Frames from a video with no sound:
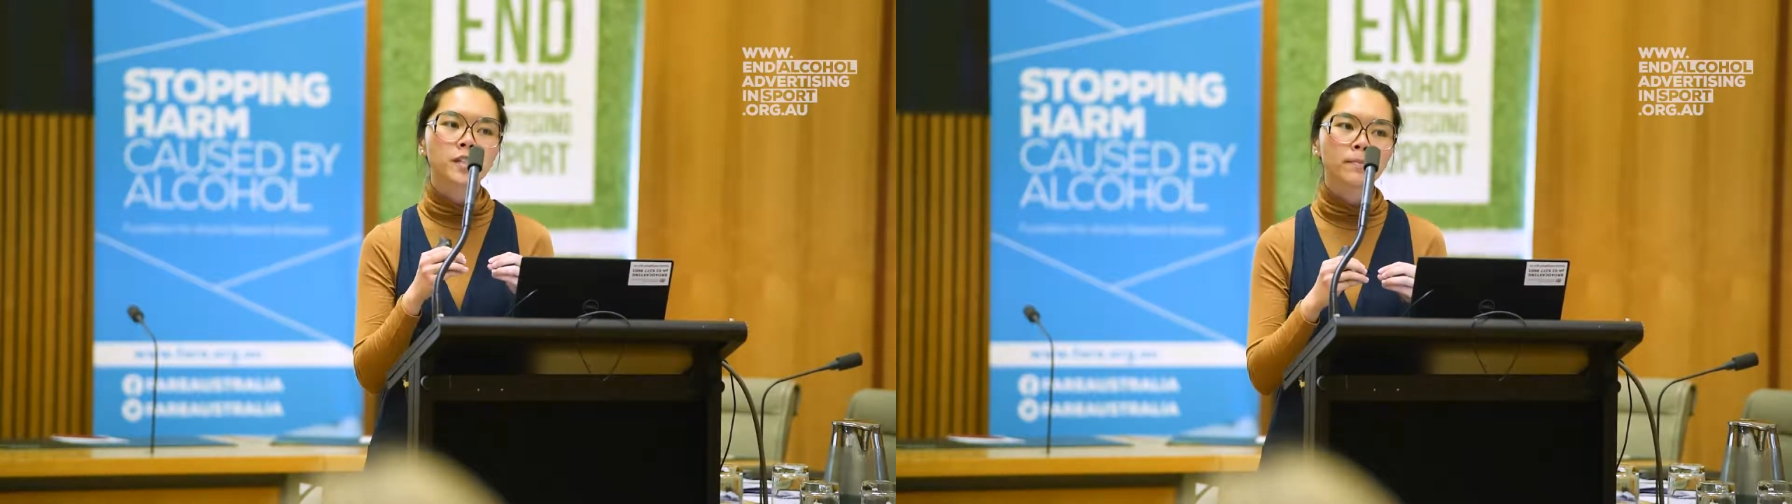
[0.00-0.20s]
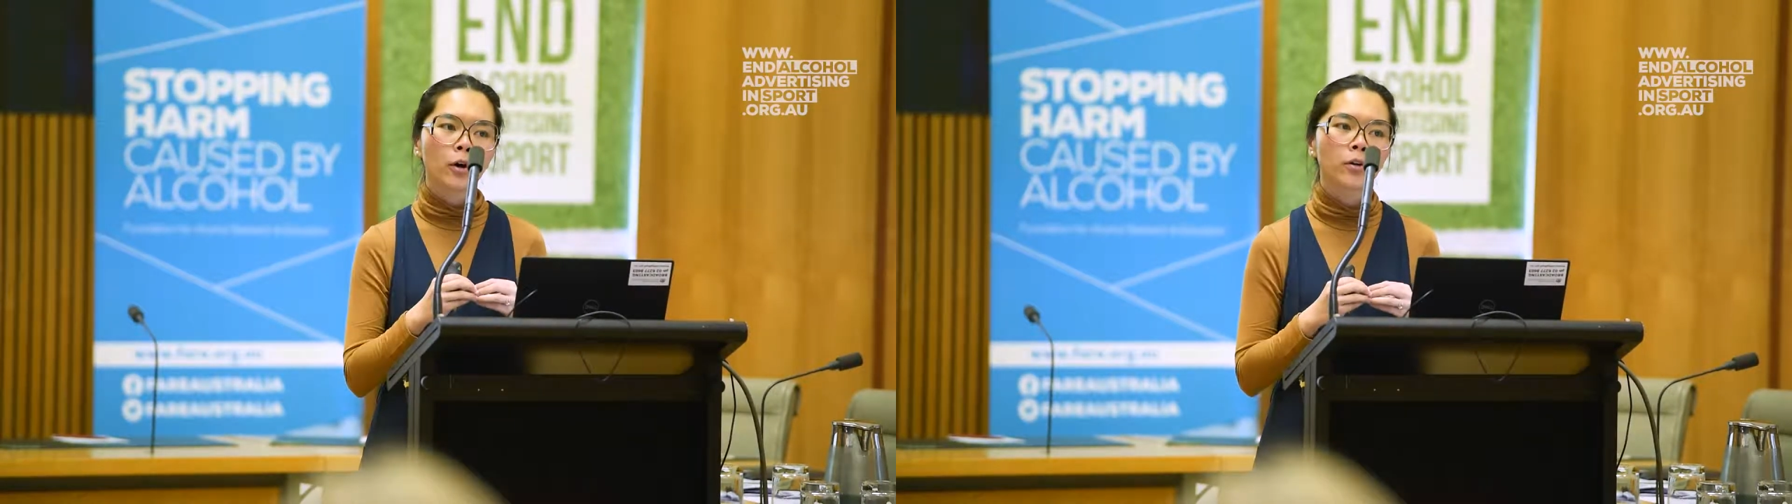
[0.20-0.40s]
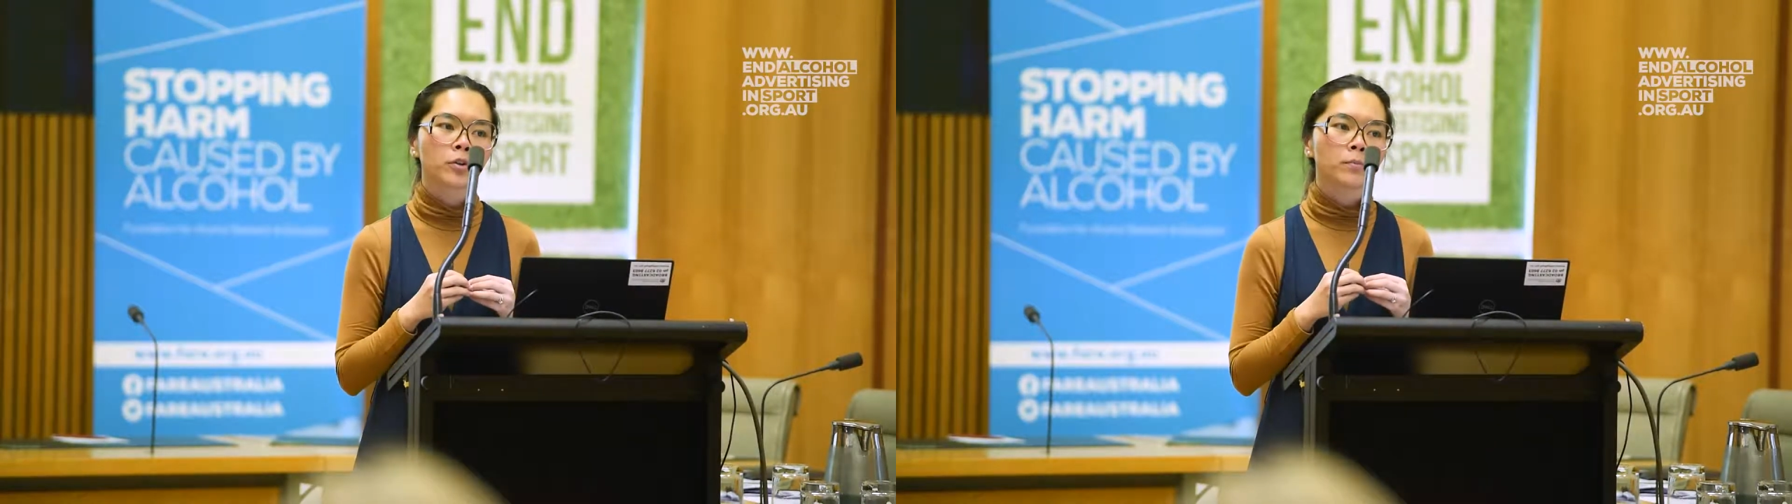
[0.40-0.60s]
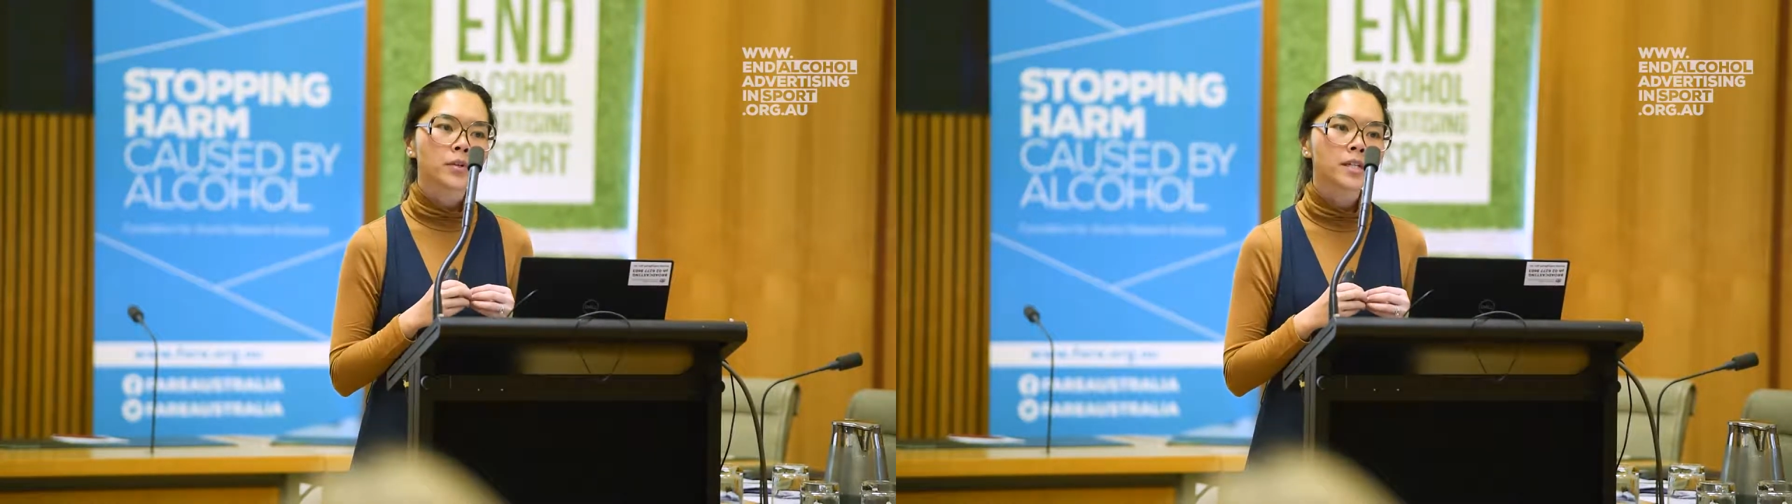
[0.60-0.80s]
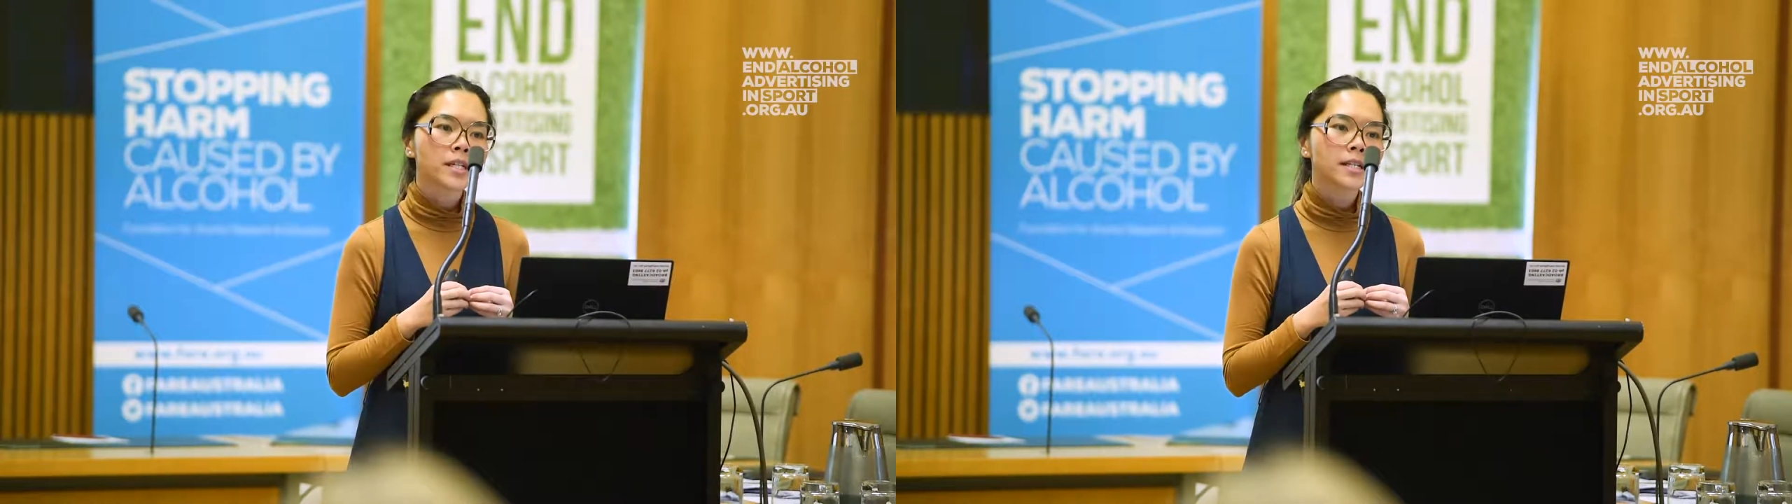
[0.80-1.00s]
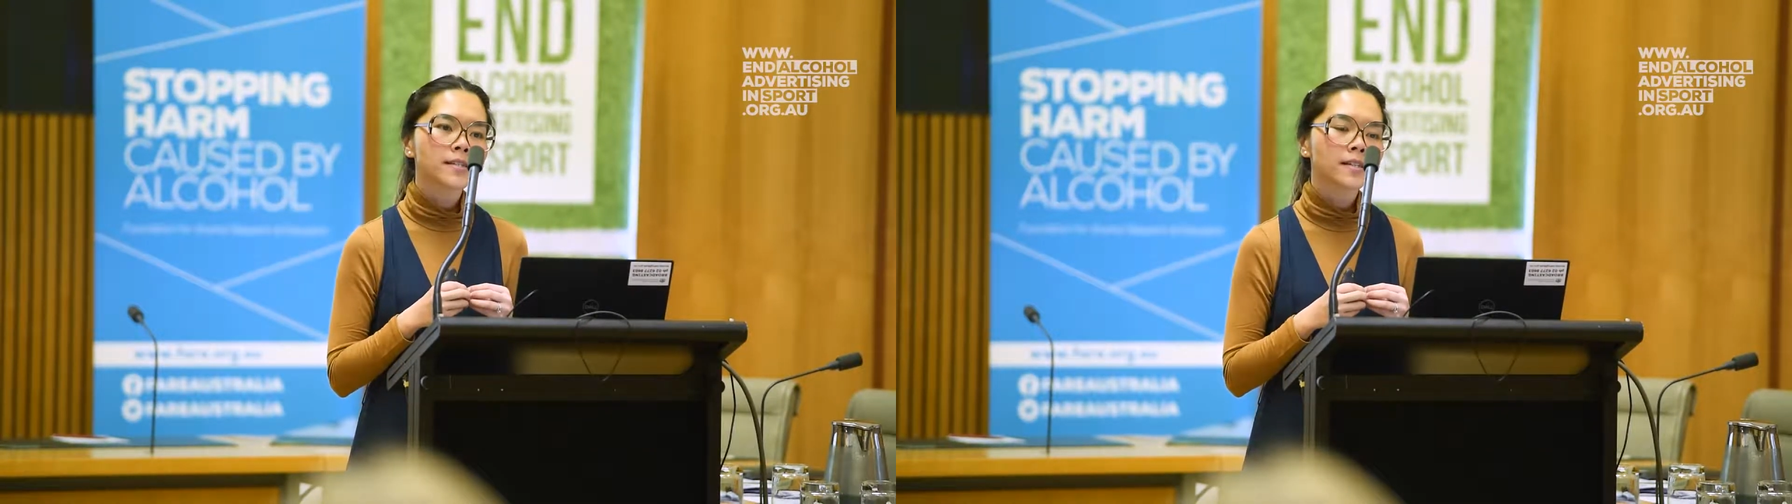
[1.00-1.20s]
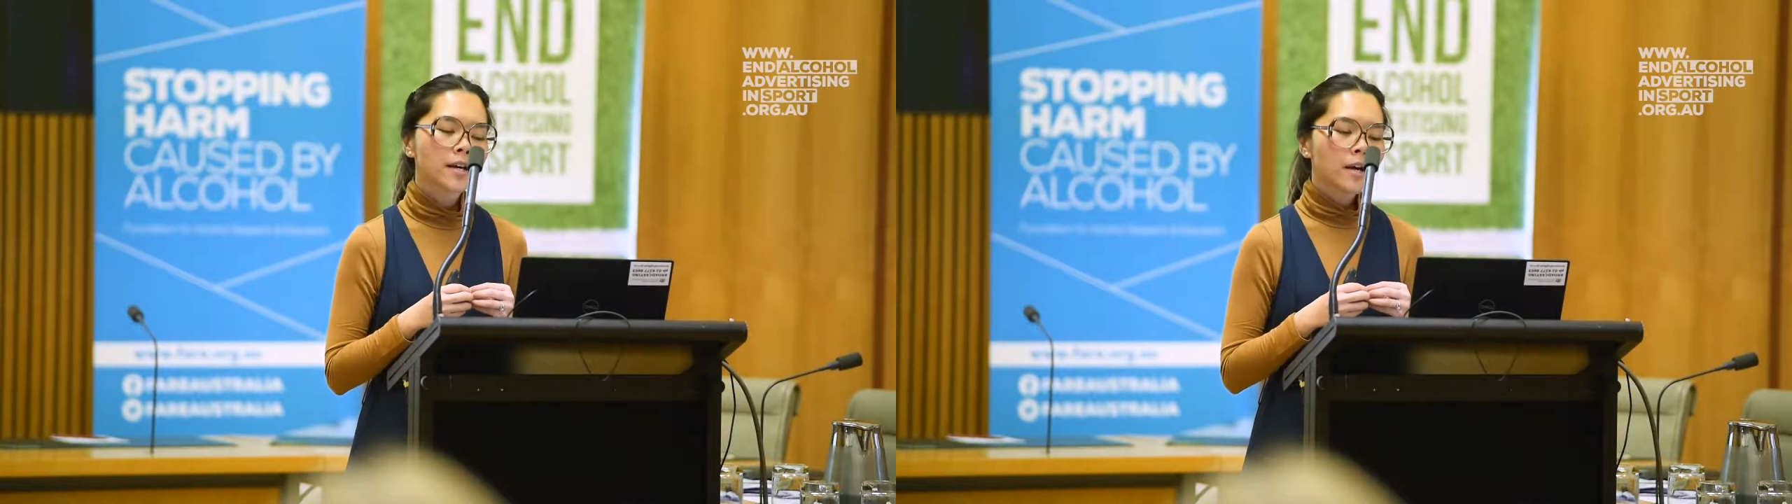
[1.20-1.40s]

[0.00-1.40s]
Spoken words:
small communities,